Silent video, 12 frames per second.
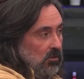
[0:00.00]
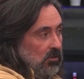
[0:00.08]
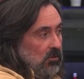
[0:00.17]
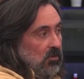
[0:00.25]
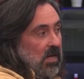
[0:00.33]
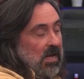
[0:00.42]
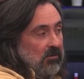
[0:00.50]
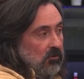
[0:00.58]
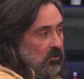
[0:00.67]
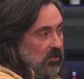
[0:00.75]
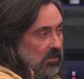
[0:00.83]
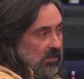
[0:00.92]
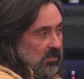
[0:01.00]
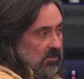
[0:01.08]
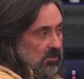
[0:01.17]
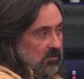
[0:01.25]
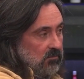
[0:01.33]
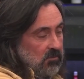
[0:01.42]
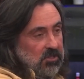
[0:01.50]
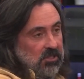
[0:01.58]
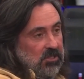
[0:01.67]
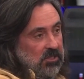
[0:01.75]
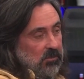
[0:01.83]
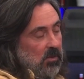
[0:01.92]
That have all the nice
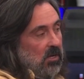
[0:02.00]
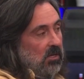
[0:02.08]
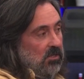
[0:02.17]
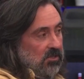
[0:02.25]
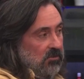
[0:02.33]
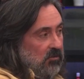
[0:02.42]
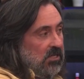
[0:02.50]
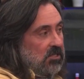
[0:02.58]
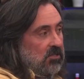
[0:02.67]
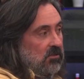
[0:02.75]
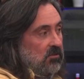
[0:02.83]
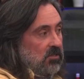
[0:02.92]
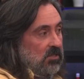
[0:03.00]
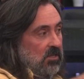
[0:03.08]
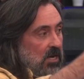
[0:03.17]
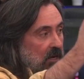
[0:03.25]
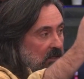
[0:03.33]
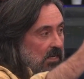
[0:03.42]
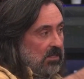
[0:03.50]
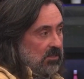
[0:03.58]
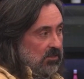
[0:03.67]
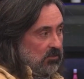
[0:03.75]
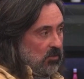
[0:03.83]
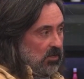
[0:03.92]
shishi bars and restaurants and the art
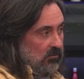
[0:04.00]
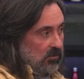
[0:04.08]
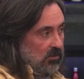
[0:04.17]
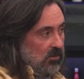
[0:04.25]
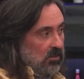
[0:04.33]
galleries and whatever.